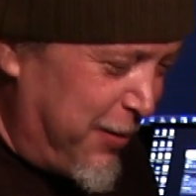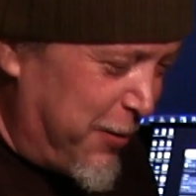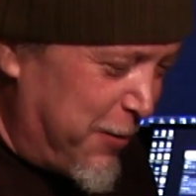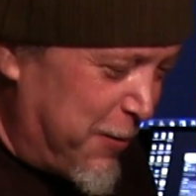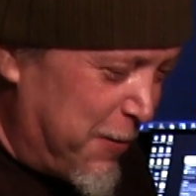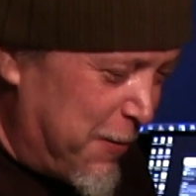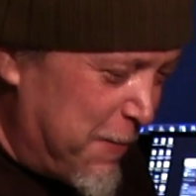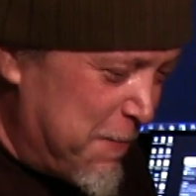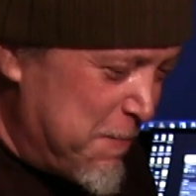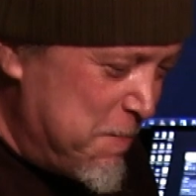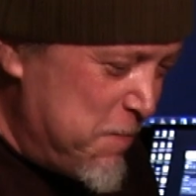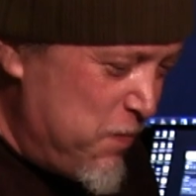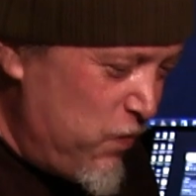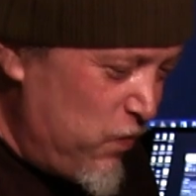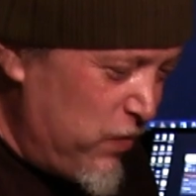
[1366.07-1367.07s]
Hold on.
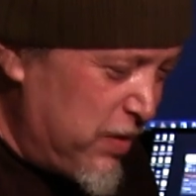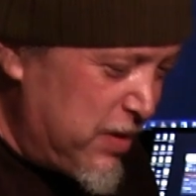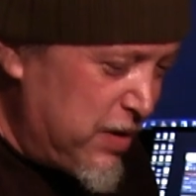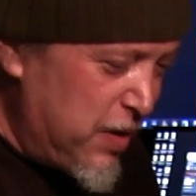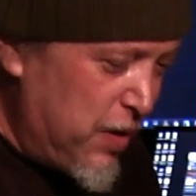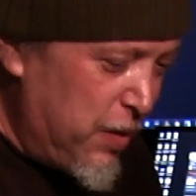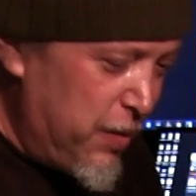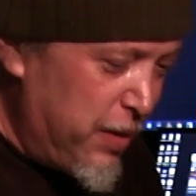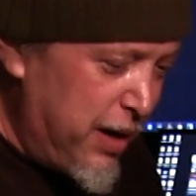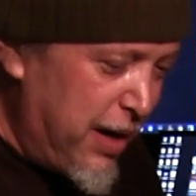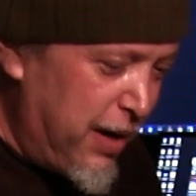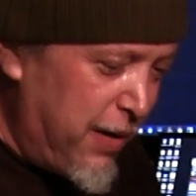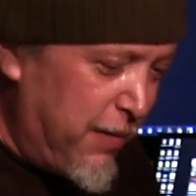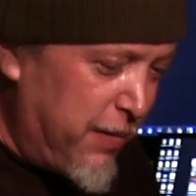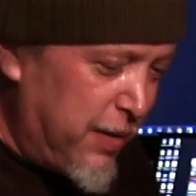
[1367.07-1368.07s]
So we
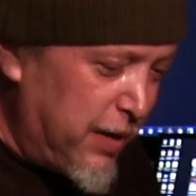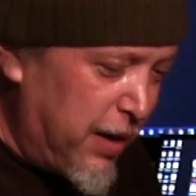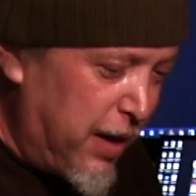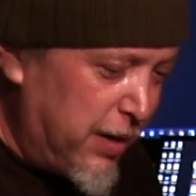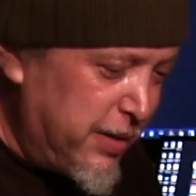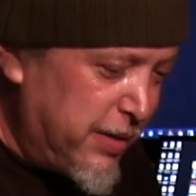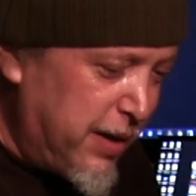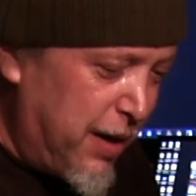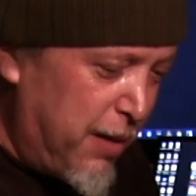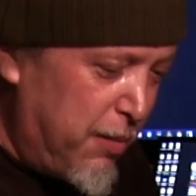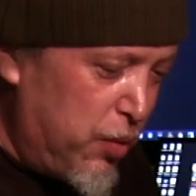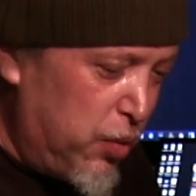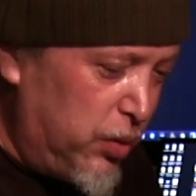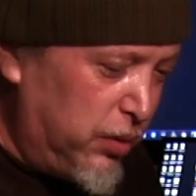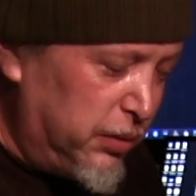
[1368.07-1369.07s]
have the
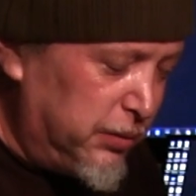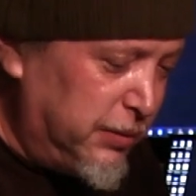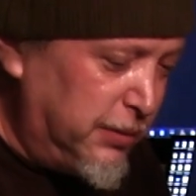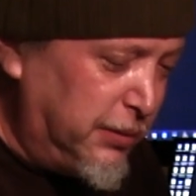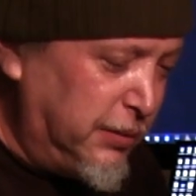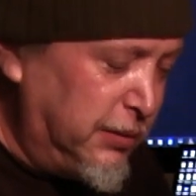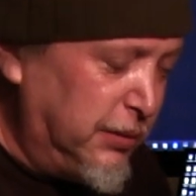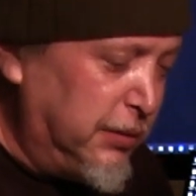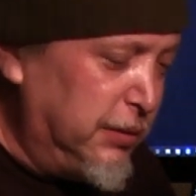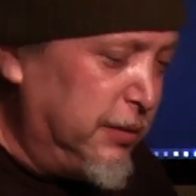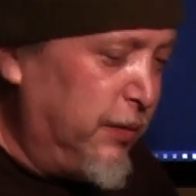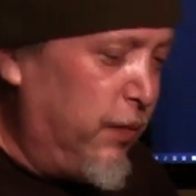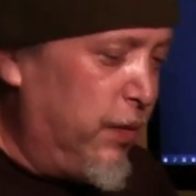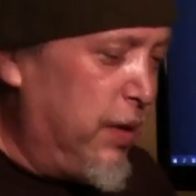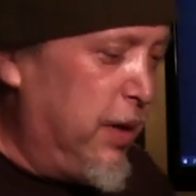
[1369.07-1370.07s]
Ensemble,
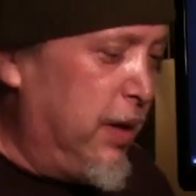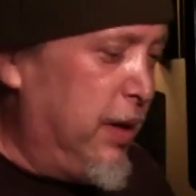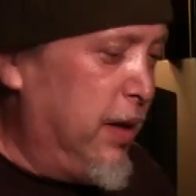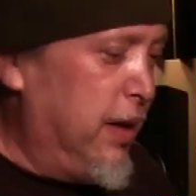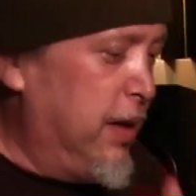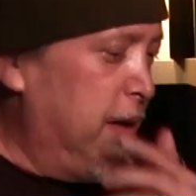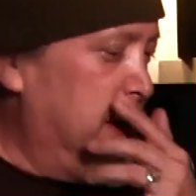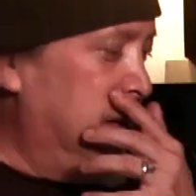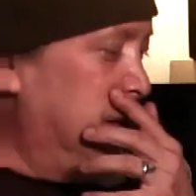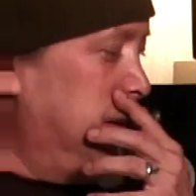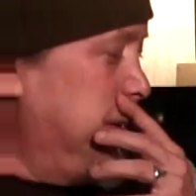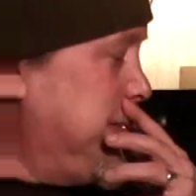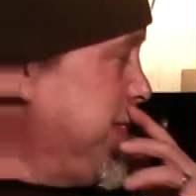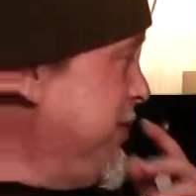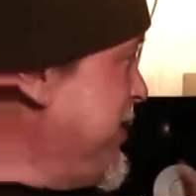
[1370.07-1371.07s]
and
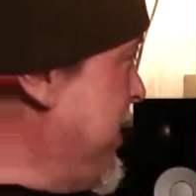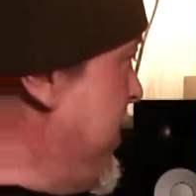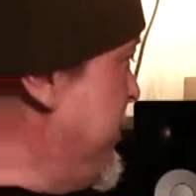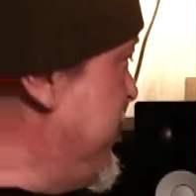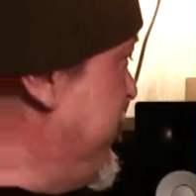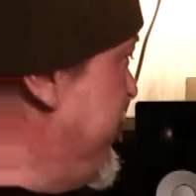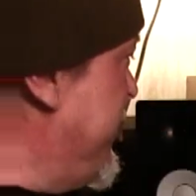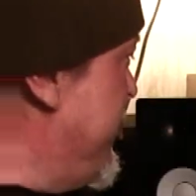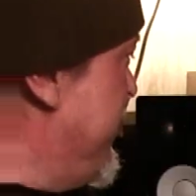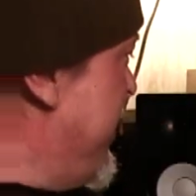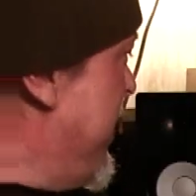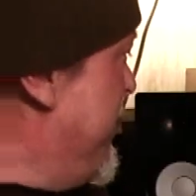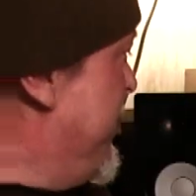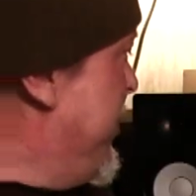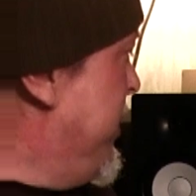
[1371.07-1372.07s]
then sometimes it will do
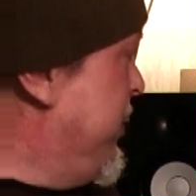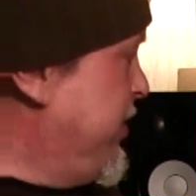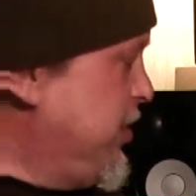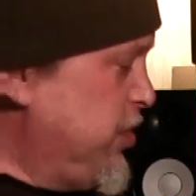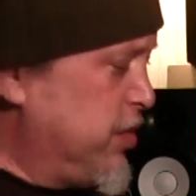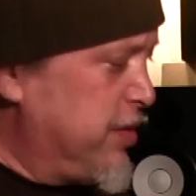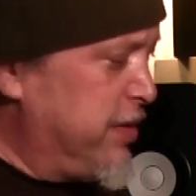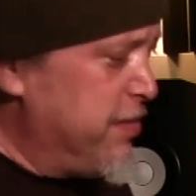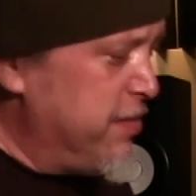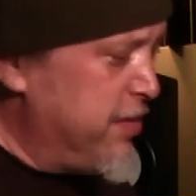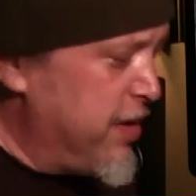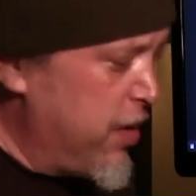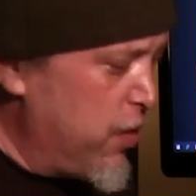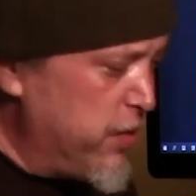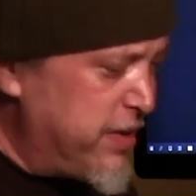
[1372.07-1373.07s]
that, but it usually
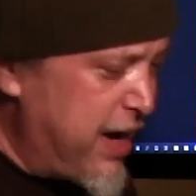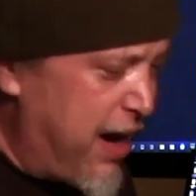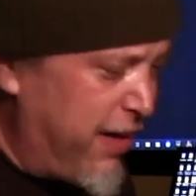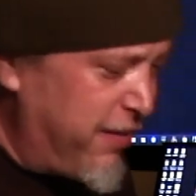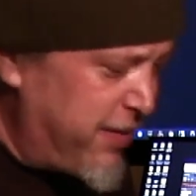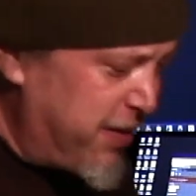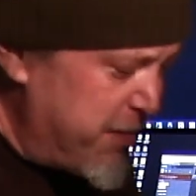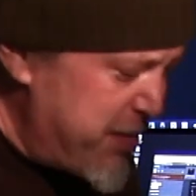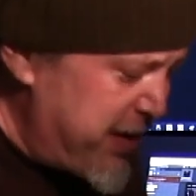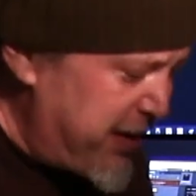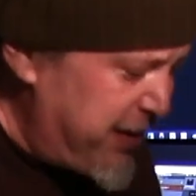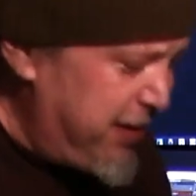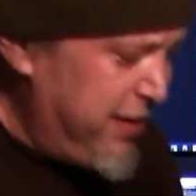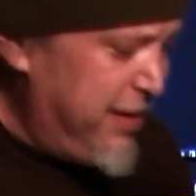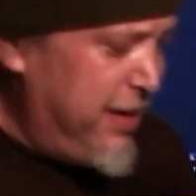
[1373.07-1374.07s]
narrows out the
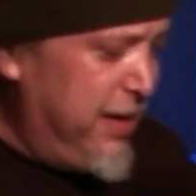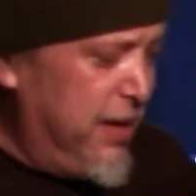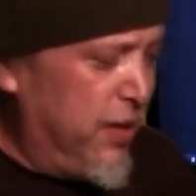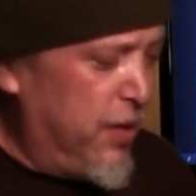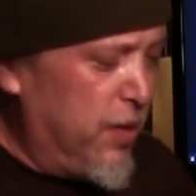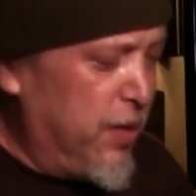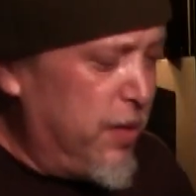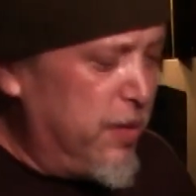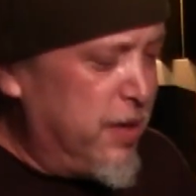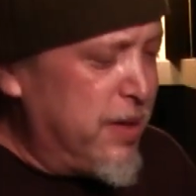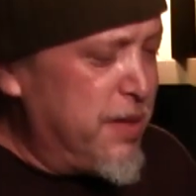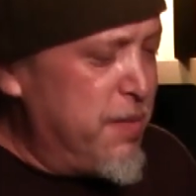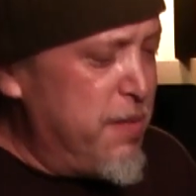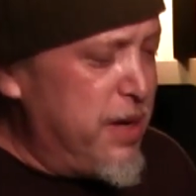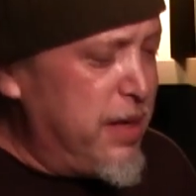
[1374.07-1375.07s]
MIDI or
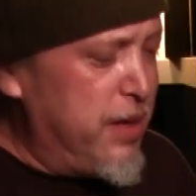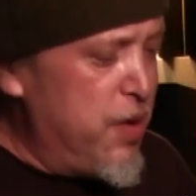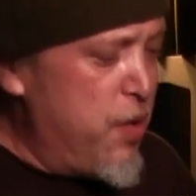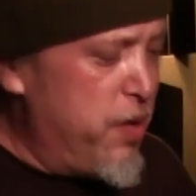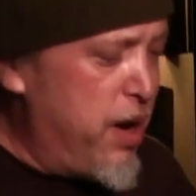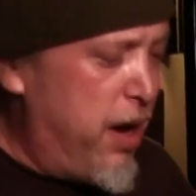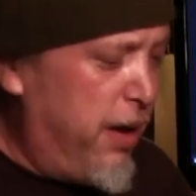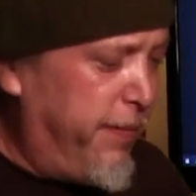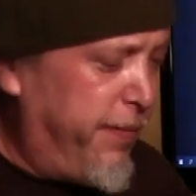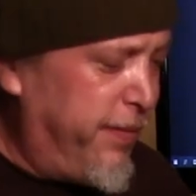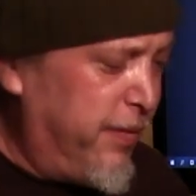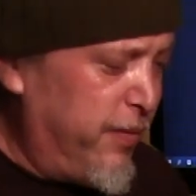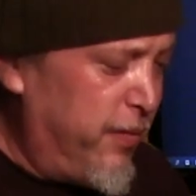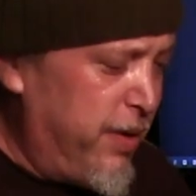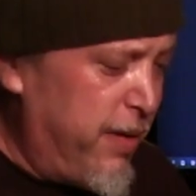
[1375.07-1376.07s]
does a MIDI note off
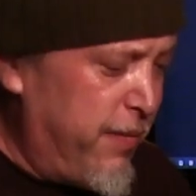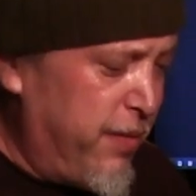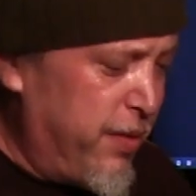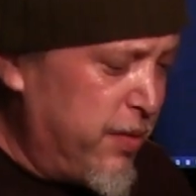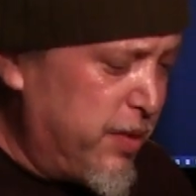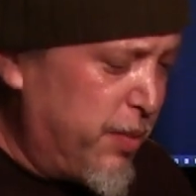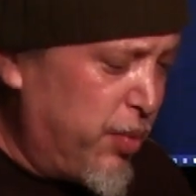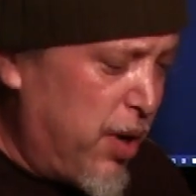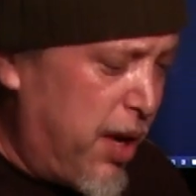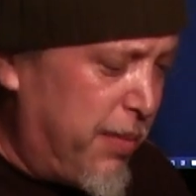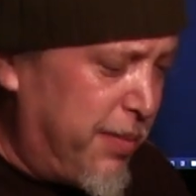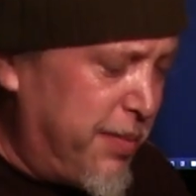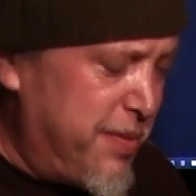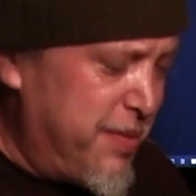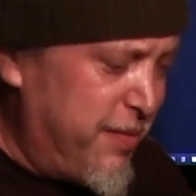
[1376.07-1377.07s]
whenever there's a
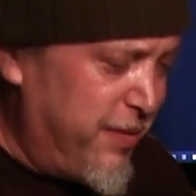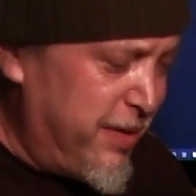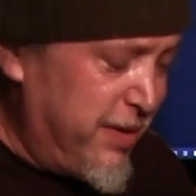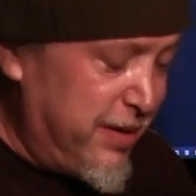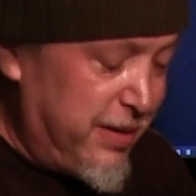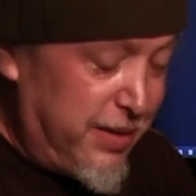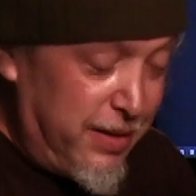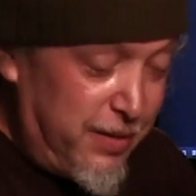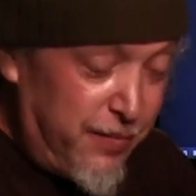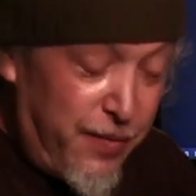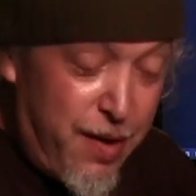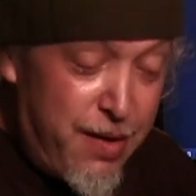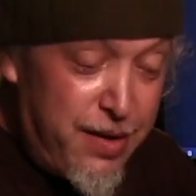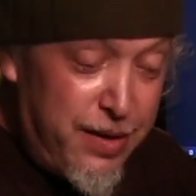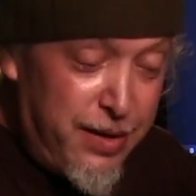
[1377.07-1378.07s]
problem, which it's
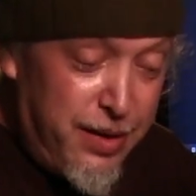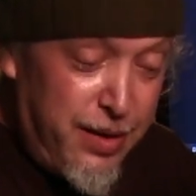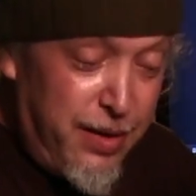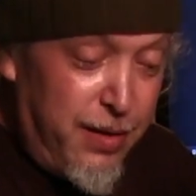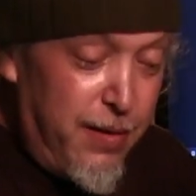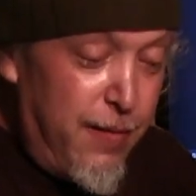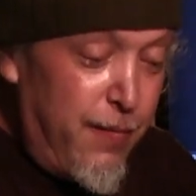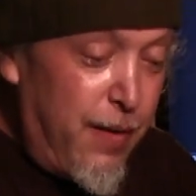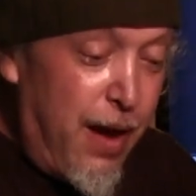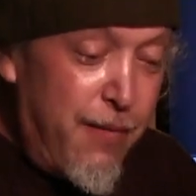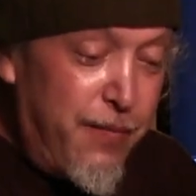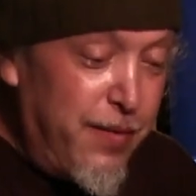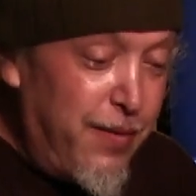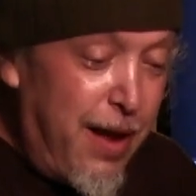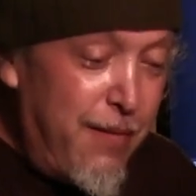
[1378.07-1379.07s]
very. I
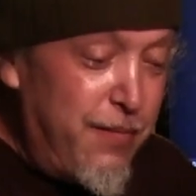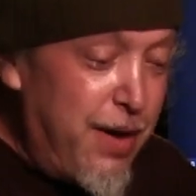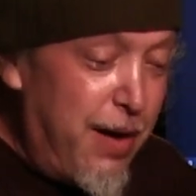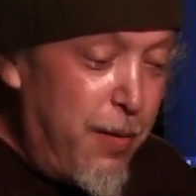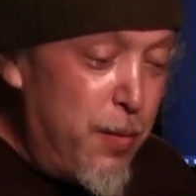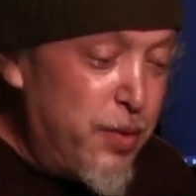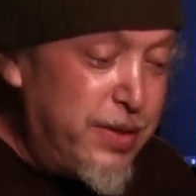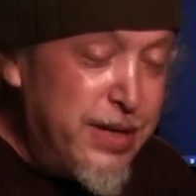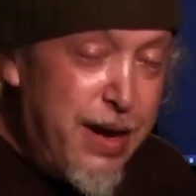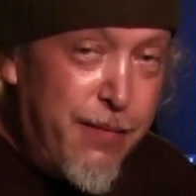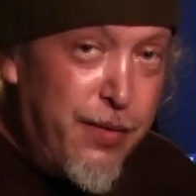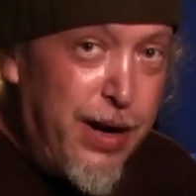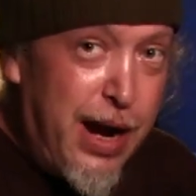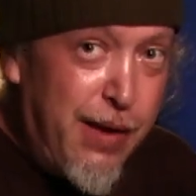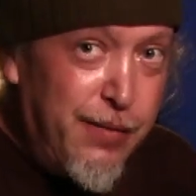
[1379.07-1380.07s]
almost
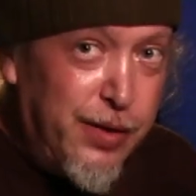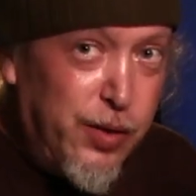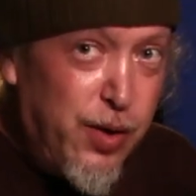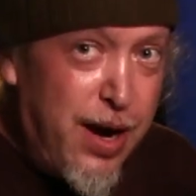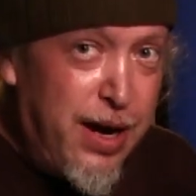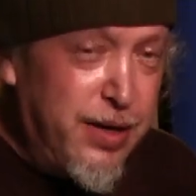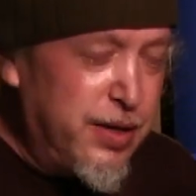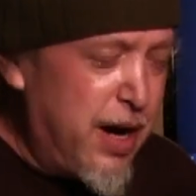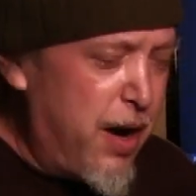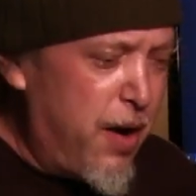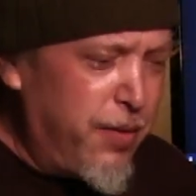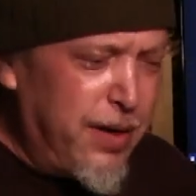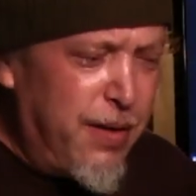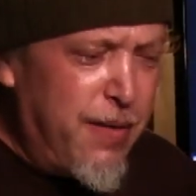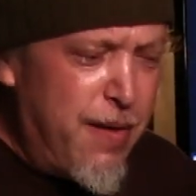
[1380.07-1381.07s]
never have it crash. I
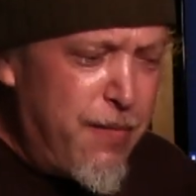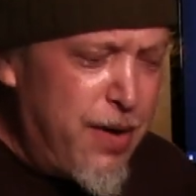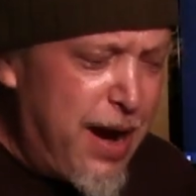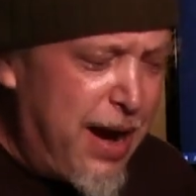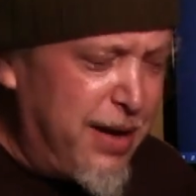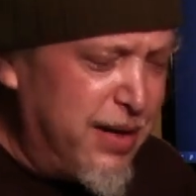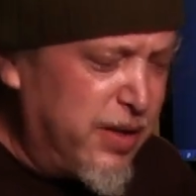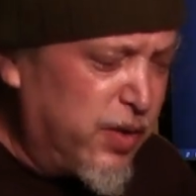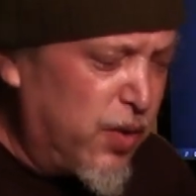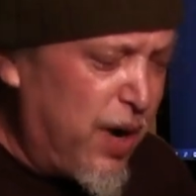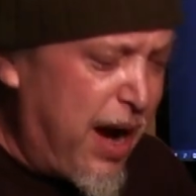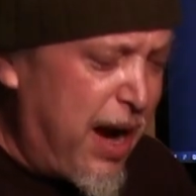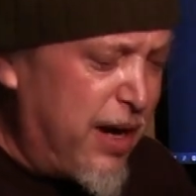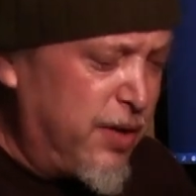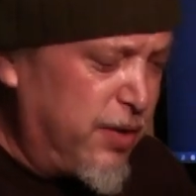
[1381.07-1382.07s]
don't think I've ever had this
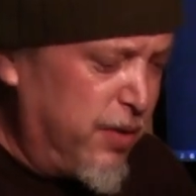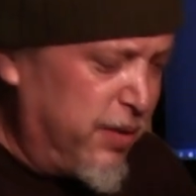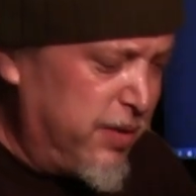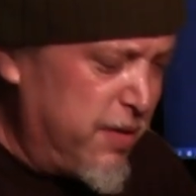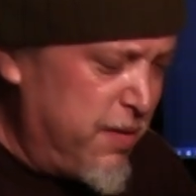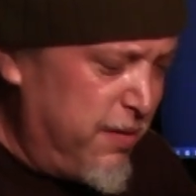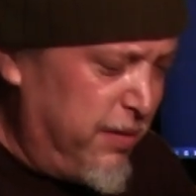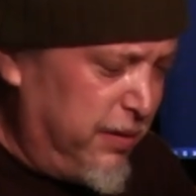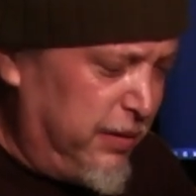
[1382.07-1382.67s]
crash. So.